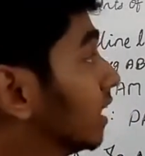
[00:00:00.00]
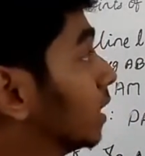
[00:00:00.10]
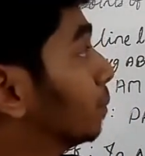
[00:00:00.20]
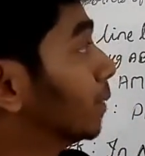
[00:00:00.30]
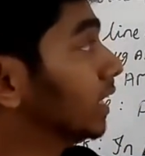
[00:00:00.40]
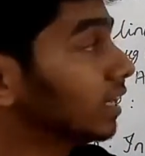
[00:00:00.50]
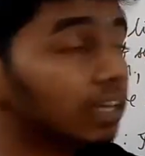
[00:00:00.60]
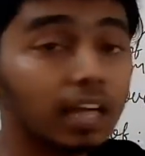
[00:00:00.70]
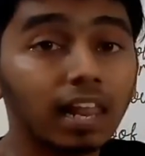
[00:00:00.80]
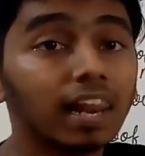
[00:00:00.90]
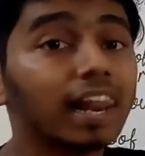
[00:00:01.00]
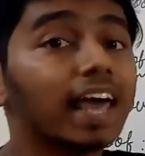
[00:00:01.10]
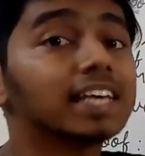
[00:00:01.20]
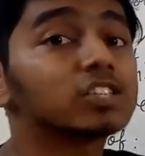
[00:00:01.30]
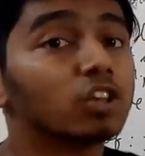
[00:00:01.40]
That P
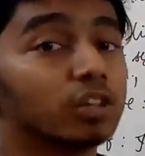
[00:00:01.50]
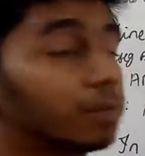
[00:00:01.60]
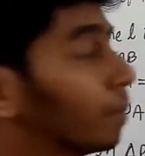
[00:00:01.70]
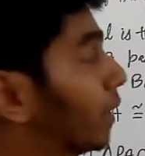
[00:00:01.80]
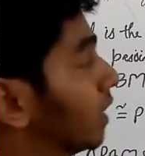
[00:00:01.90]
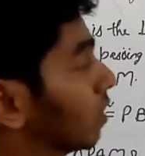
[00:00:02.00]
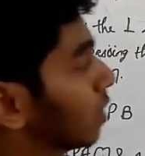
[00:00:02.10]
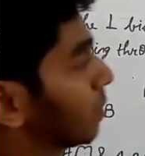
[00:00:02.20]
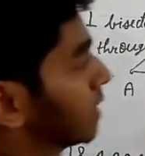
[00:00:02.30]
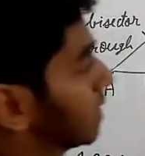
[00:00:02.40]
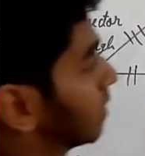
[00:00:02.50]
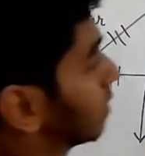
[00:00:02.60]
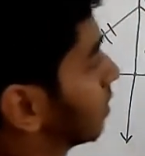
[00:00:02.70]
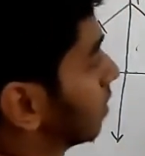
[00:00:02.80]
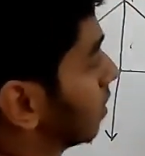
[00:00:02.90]
lies on the perpendicular
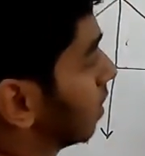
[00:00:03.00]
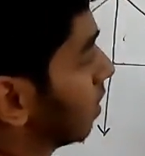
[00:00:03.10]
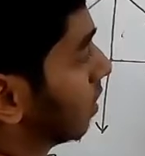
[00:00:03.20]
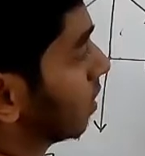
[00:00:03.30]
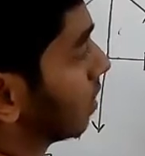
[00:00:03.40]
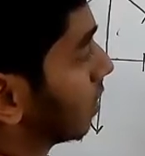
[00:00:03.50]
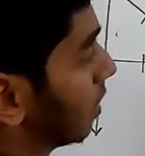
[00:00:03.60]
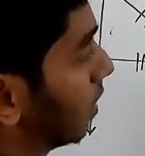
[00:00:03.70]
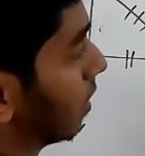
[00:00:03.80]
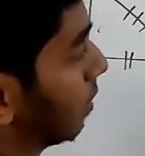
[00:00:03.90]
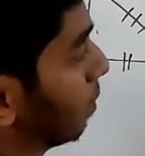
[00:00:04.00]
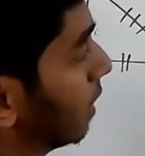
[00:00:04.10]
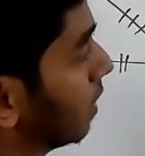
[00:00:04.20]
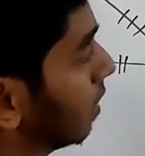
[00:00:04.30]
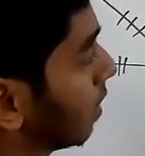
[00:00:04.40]
bisector. That
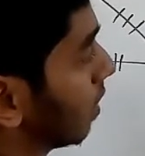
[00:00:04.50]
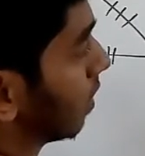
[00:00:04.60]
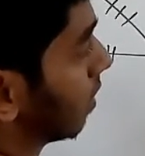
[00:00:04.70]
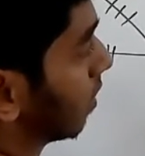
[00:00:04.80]
P